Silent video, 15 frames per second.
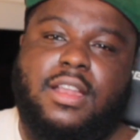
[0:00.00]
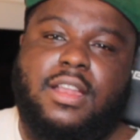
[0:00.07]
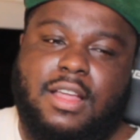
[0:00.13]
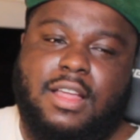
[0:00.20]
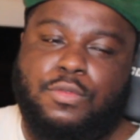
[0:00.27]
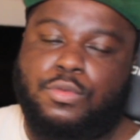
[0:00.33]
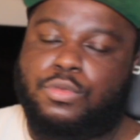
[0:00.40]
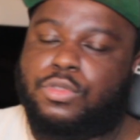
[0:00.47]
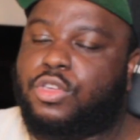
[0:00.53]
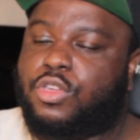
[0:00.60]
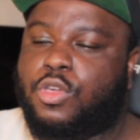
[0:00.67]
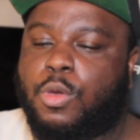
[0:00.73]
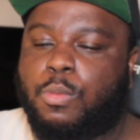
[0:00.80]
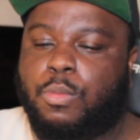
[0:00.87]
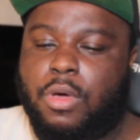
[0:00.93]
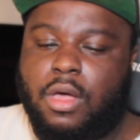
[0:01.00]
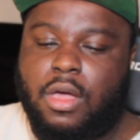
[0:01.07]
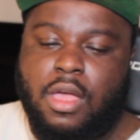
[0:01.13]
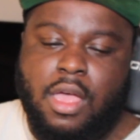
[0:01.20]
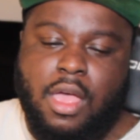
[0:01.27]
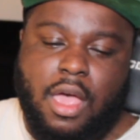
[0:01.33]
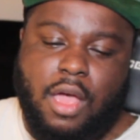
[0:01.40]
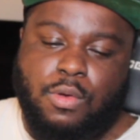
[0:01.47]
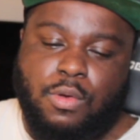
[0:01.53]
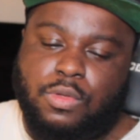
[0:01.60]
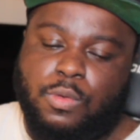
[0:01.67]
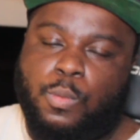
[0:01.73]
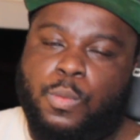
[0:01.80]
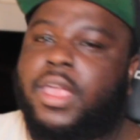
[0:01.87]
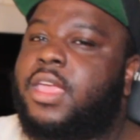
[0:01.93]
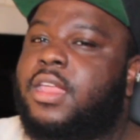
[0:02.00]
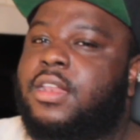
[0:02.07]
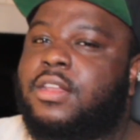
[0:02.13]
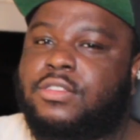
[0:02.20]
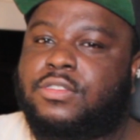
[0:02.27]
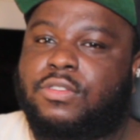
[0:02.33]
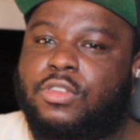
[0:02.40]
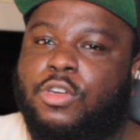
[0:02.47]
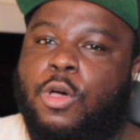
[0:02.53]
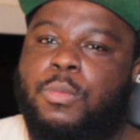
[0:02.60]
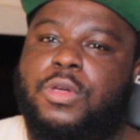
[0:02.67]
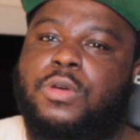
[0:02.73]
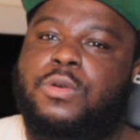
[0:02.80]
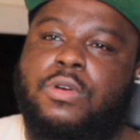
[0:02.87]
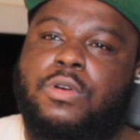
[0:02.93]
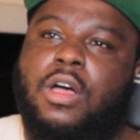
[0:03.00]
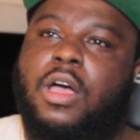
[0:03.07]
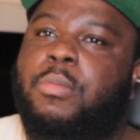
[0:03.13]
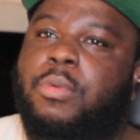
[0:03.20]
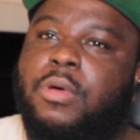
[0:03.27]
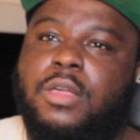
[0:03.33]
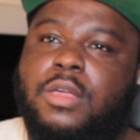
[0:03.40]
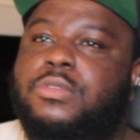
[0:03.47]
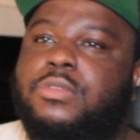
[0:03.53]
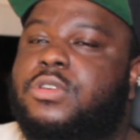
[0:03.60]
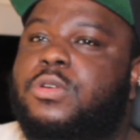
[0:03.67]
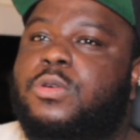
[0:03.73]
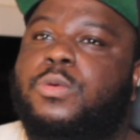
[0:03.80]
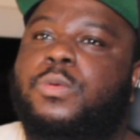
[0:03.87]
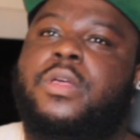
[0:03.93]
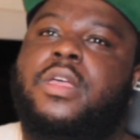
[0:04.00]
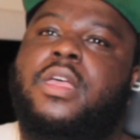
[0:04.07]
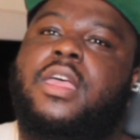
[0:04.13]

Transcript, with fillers: He didn't have all the humor and all the wittiness of the comic Hawkeye, but he was cool.